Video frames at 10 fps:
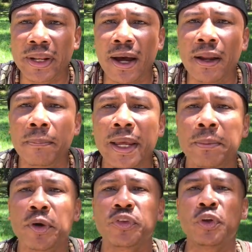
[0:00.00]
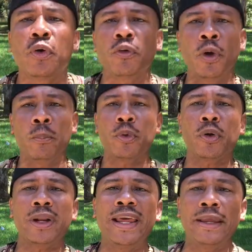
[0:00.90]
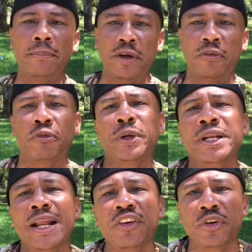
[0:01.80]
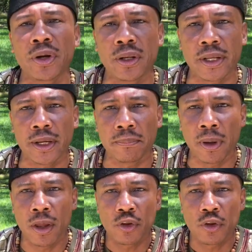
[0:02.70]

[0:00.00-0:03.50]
and all men must now proclaim their free national name